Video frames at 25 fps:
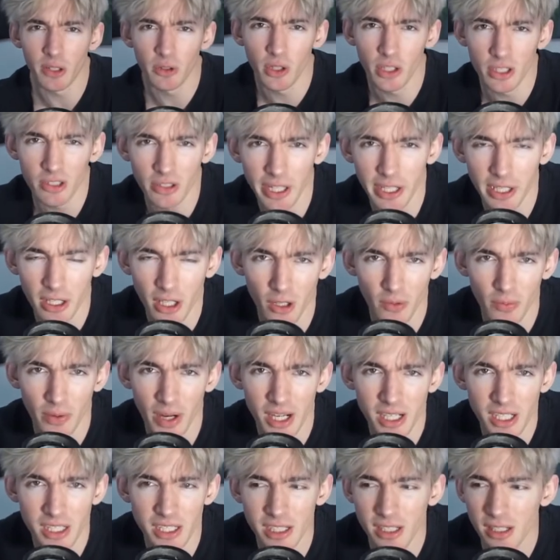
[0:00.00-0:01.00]
look like
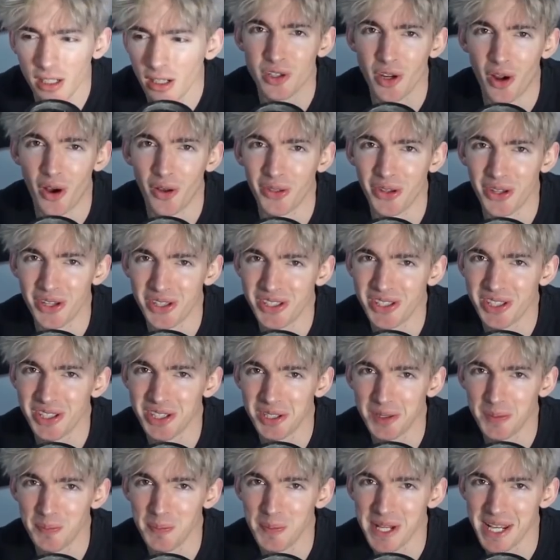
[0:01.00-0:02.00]
already. So this
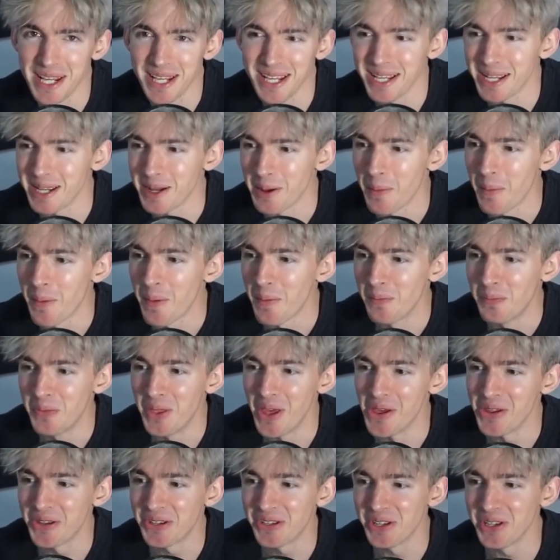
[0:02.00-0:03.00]
is me.
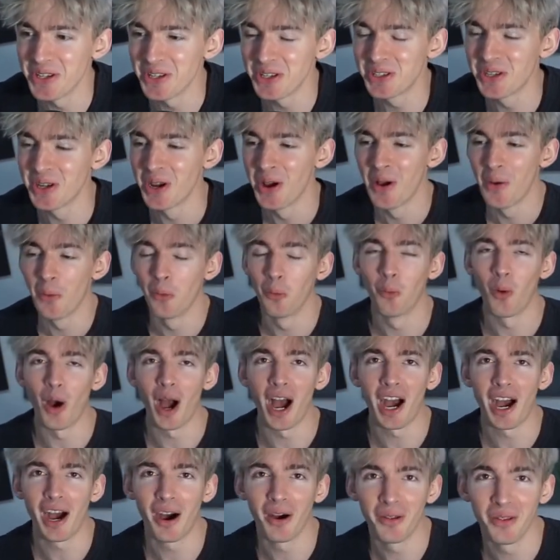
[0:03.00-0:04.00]
This is,
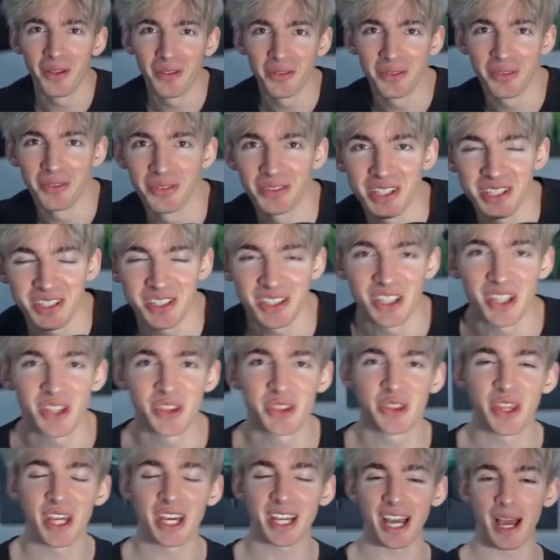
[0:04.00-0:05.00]
wow, this is the
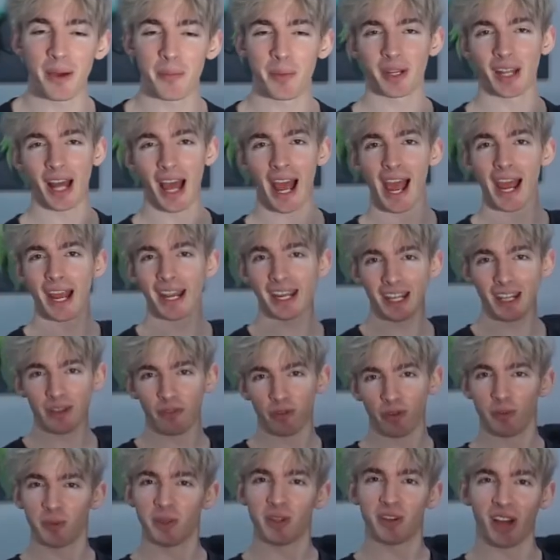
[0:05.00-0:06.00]
thing I've been hiding
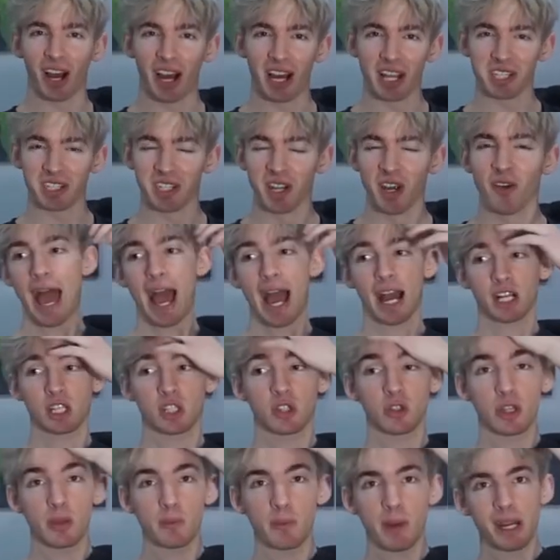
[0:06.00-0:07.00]
from you guys
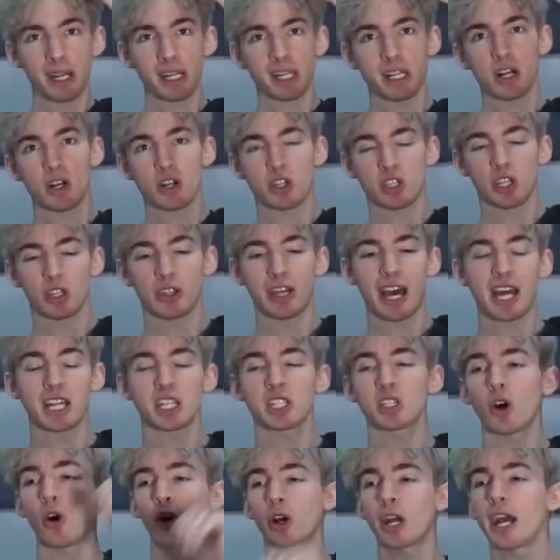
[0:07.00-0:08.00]
actually many years. The
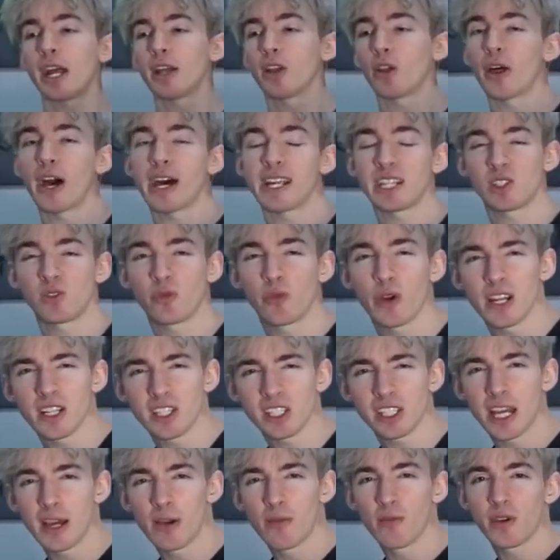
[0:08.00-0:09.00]
last, okay, the last
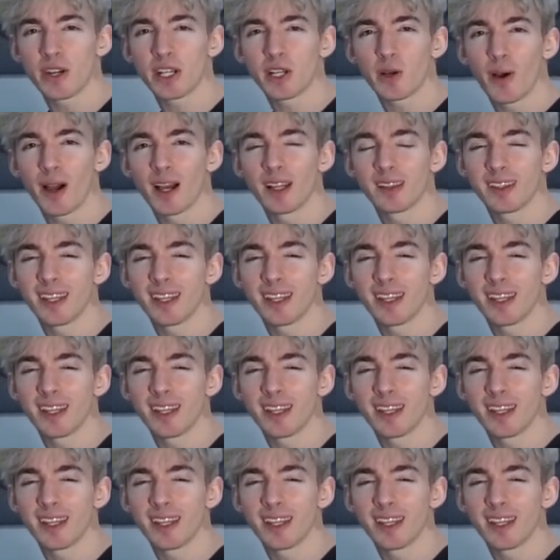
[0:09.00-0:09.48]
face cam video I